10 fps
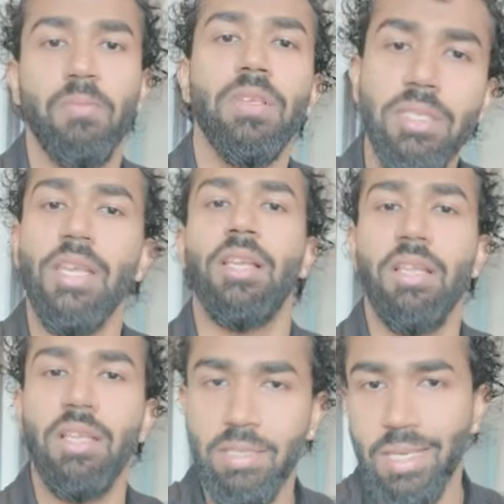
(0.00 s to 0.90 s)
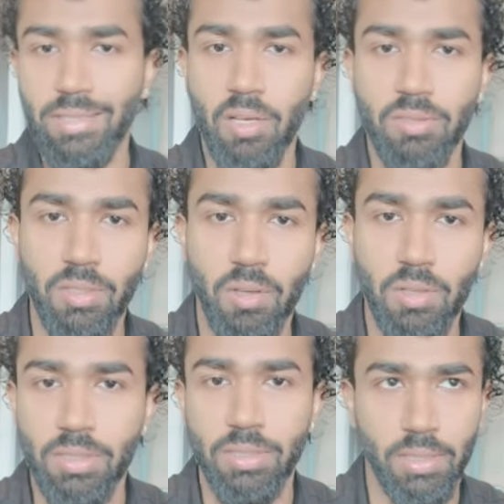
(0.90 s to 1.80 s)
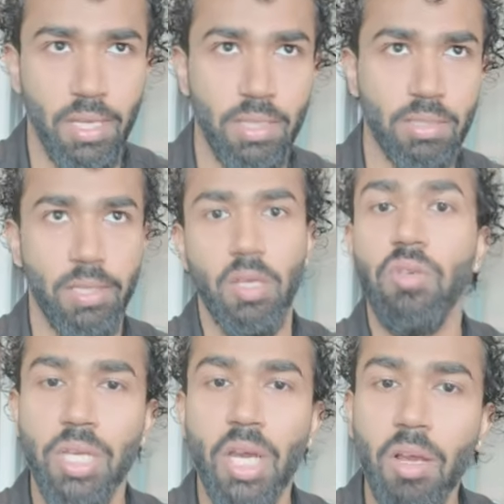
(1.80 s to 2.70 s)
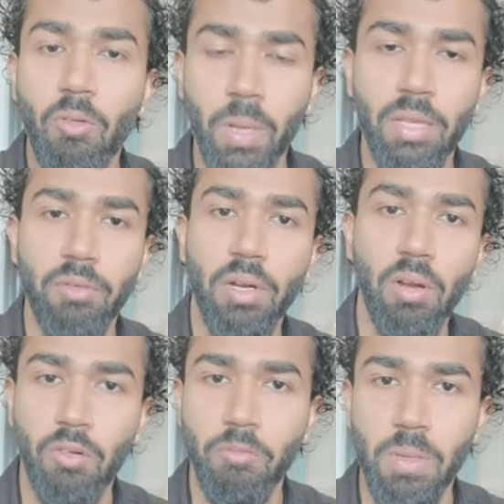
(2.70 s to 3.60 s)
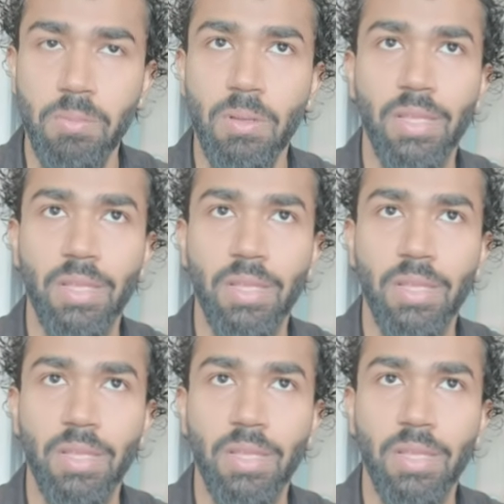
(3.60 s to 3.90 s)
still $6,000 is huge chunk of money for a lot of people.